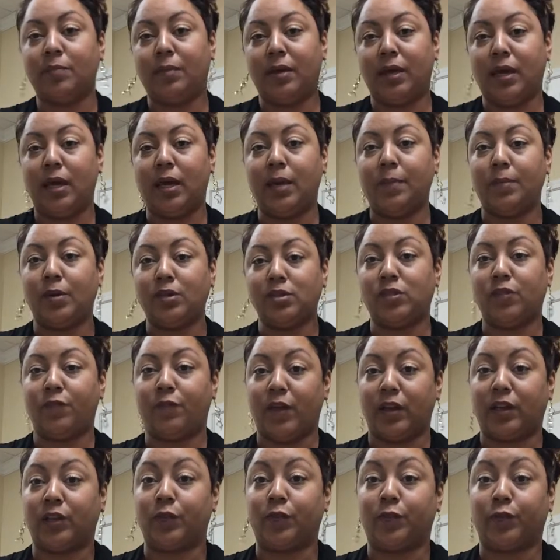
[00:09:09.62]
to be most
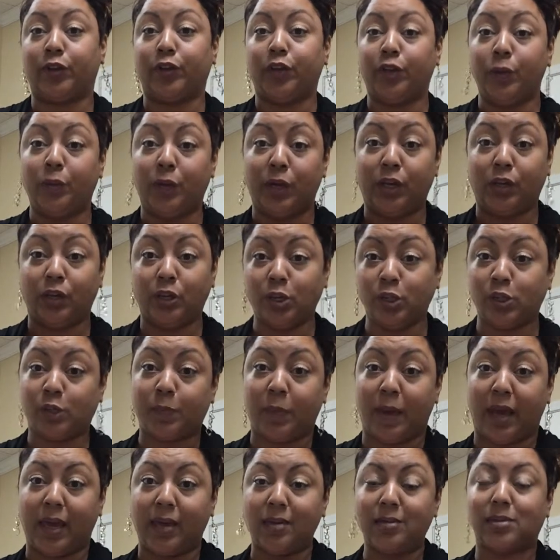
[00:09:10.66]
effective for you in your
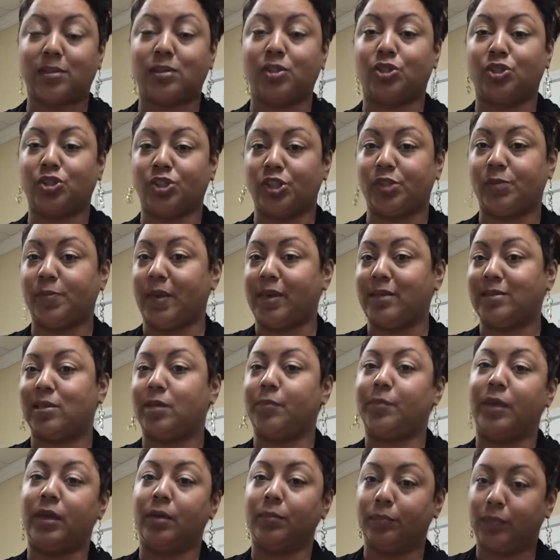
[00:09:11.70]
space, because your space
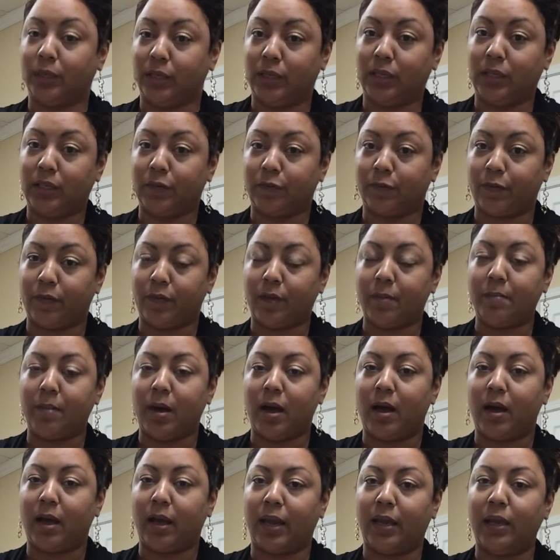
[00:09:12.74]
could be completely different than
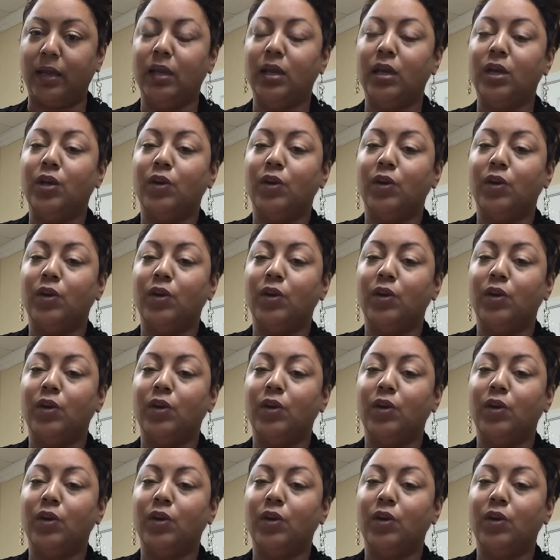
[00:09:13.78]
mine.